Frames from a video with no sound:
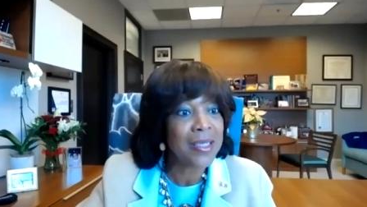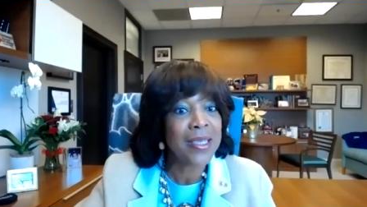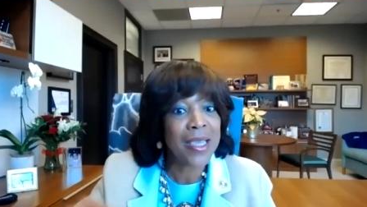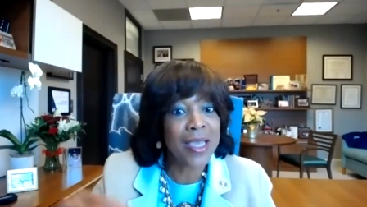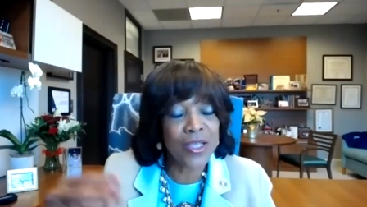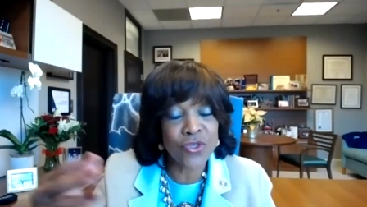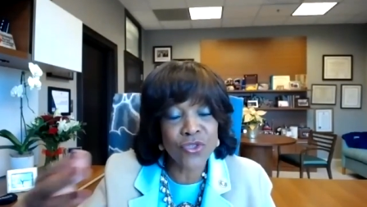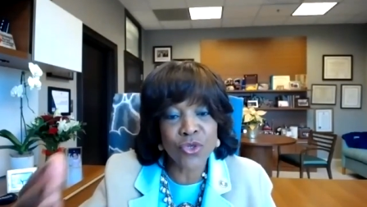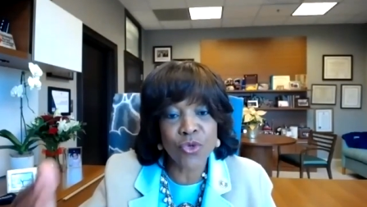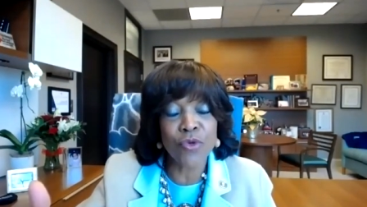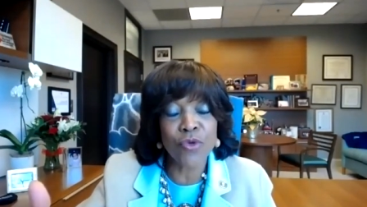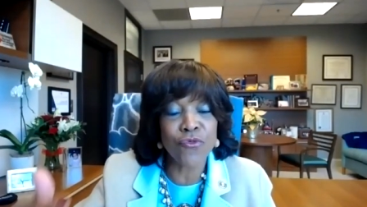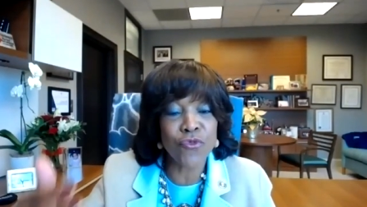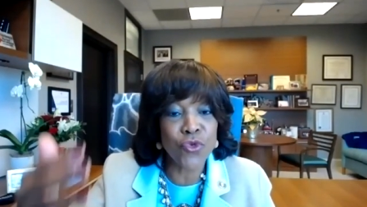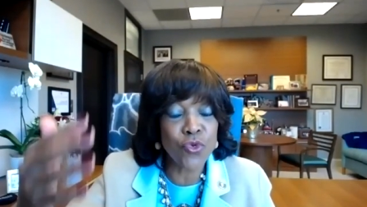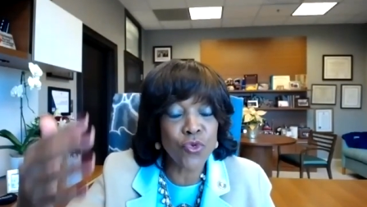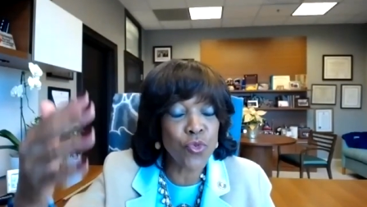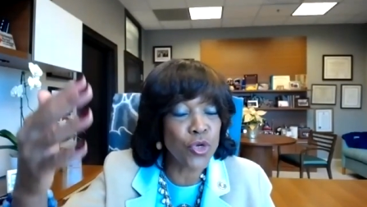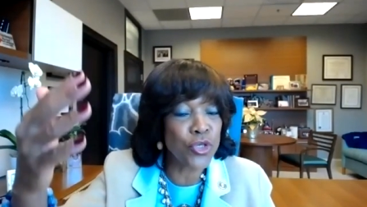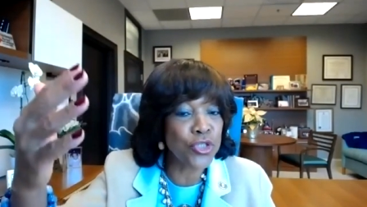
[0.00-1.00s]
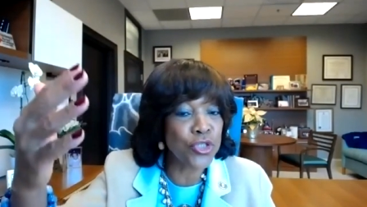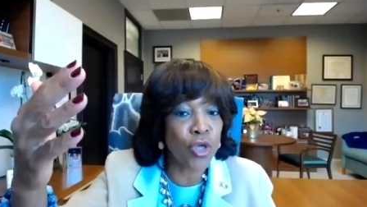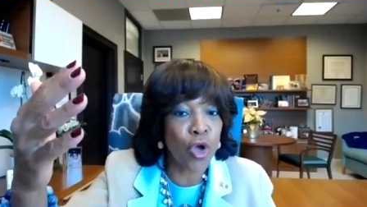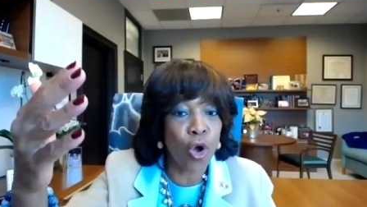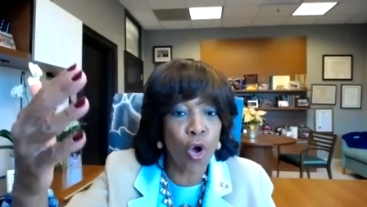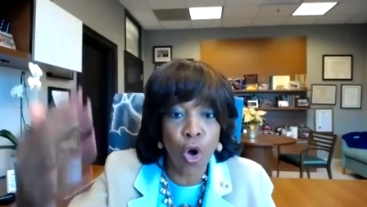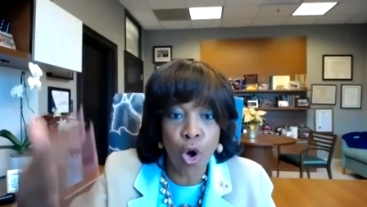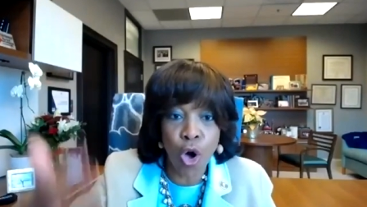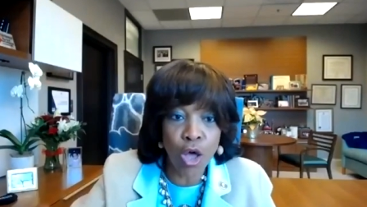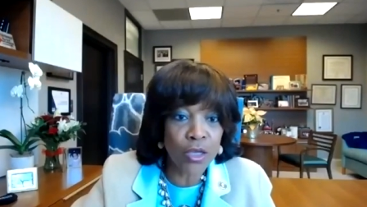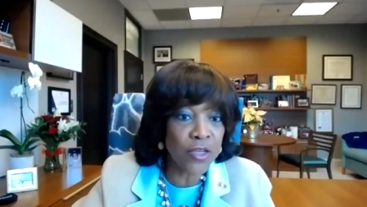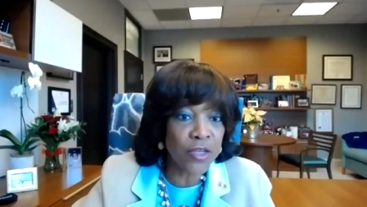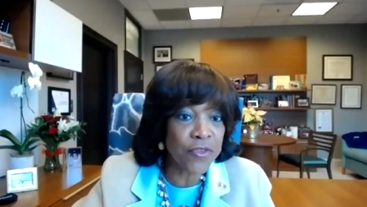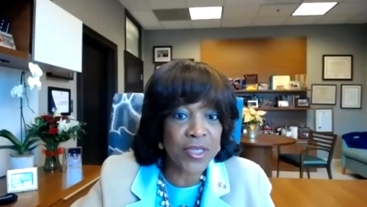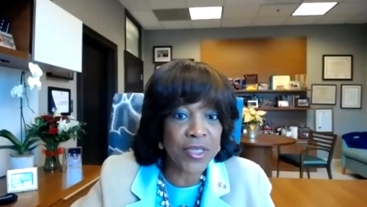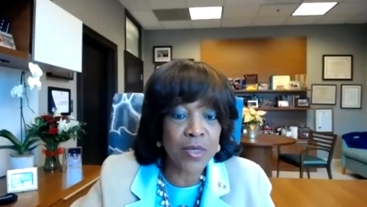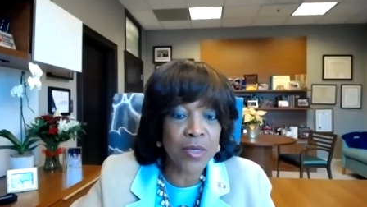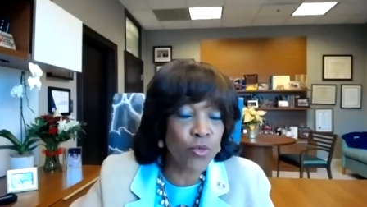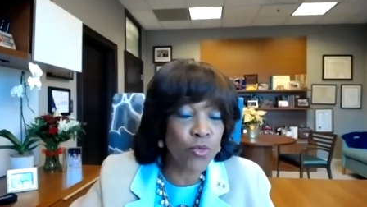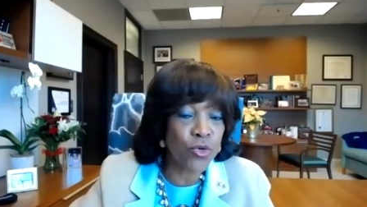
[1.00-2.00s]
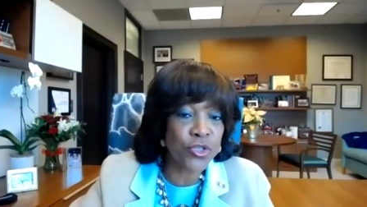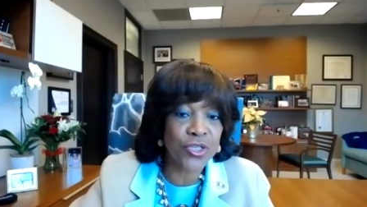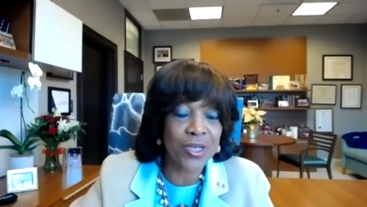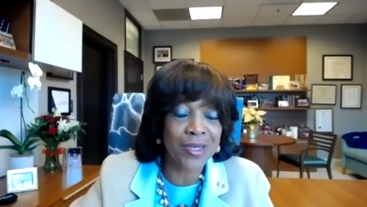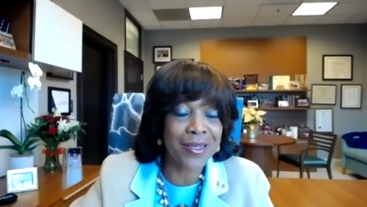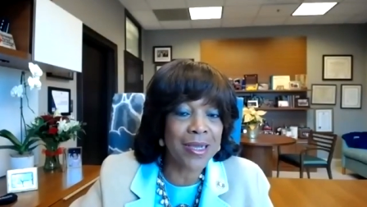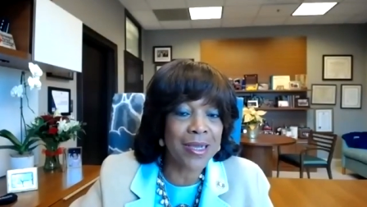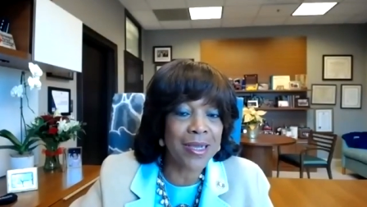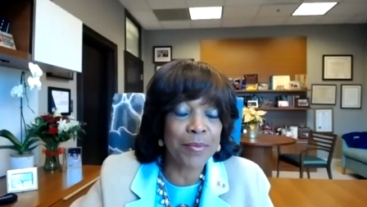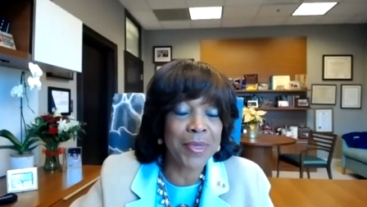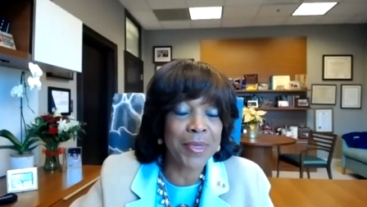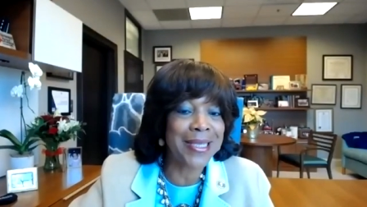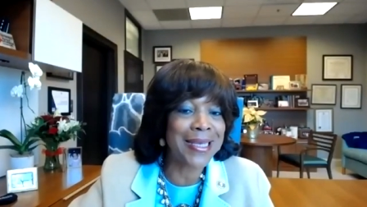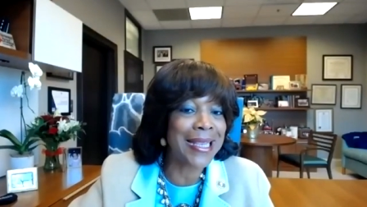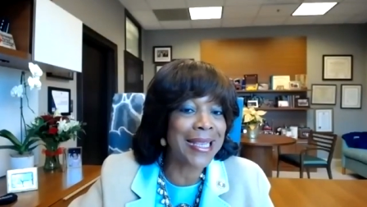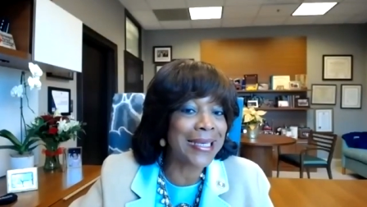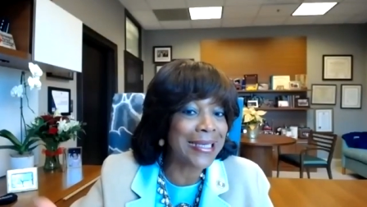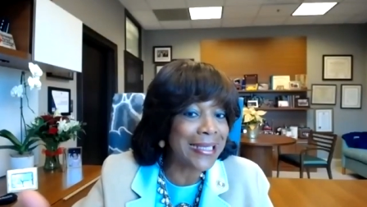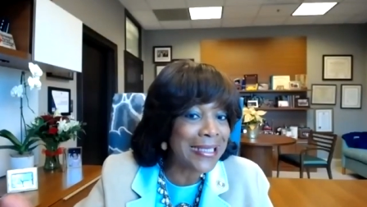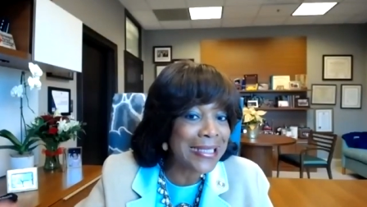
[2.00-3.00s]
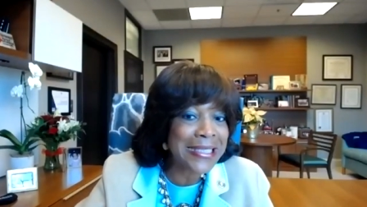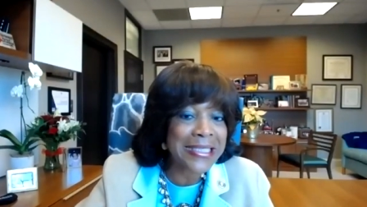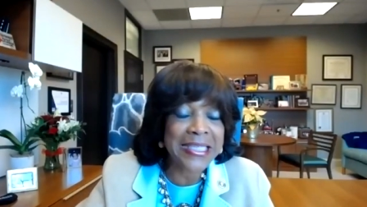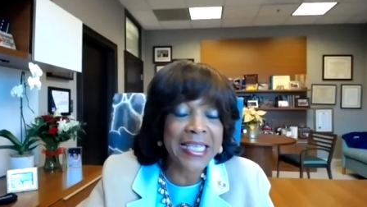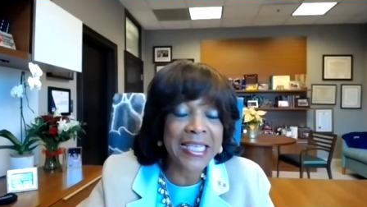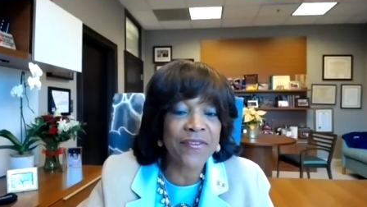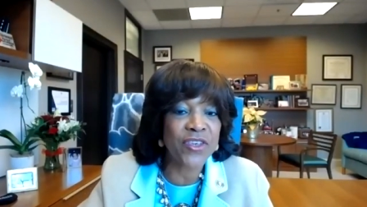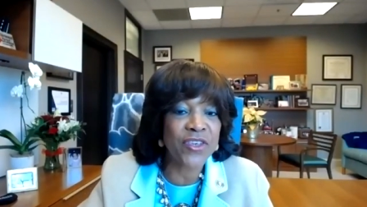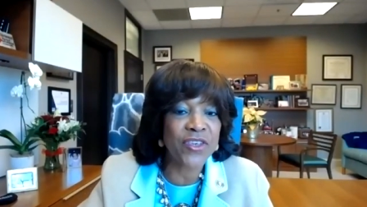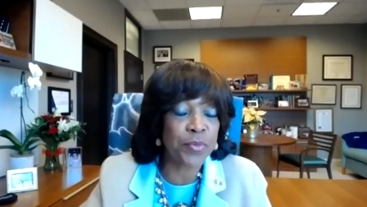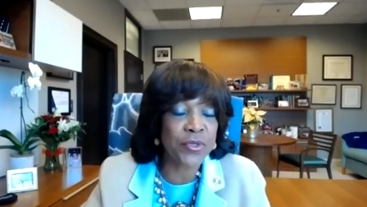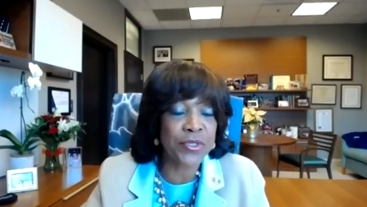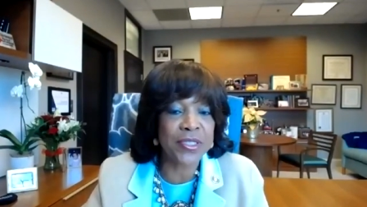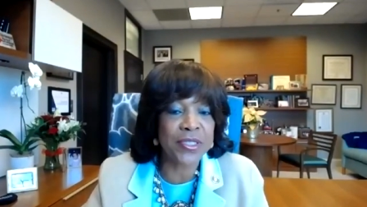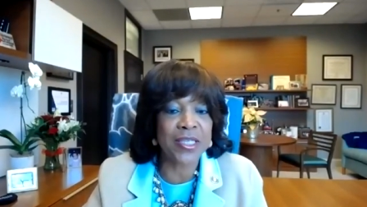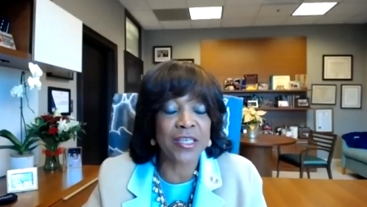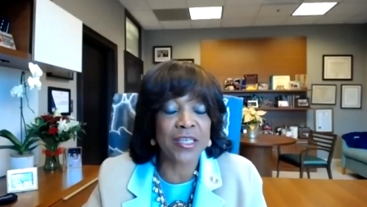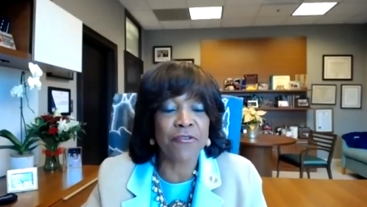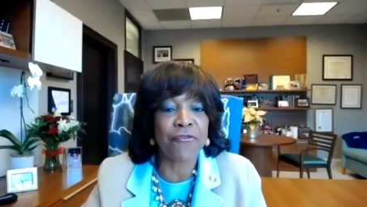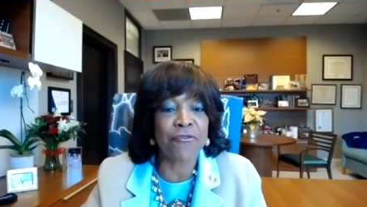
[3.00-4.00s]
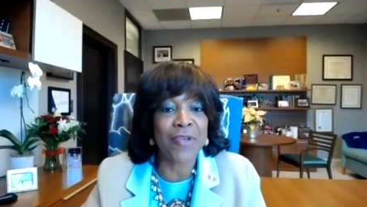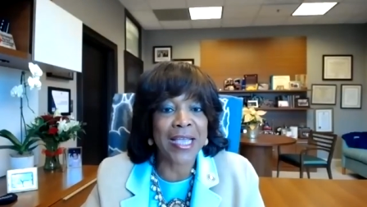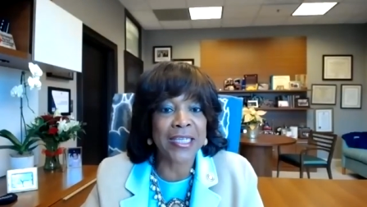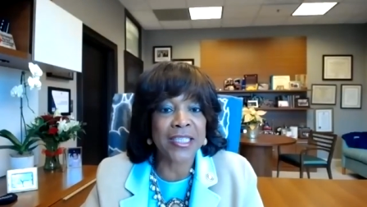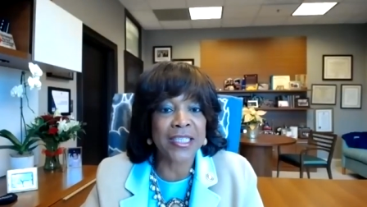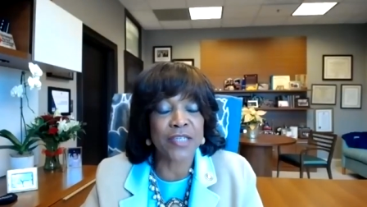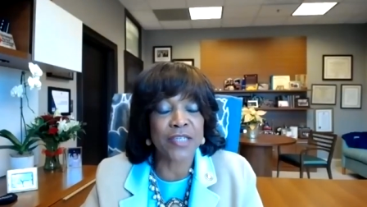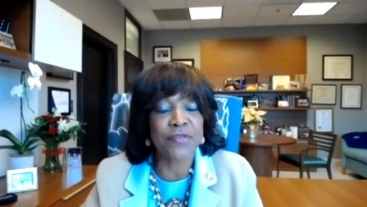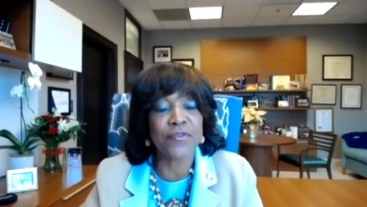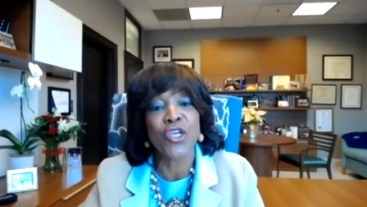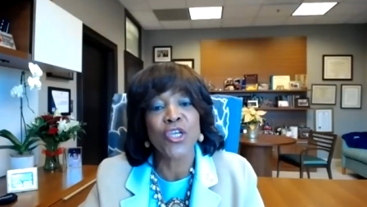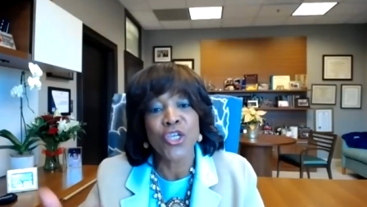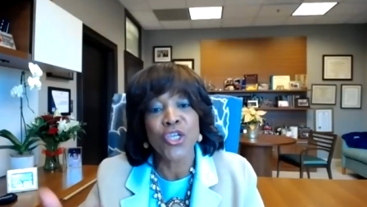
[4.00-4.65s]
And so if you were to, all of them were to come in at least 70% effective,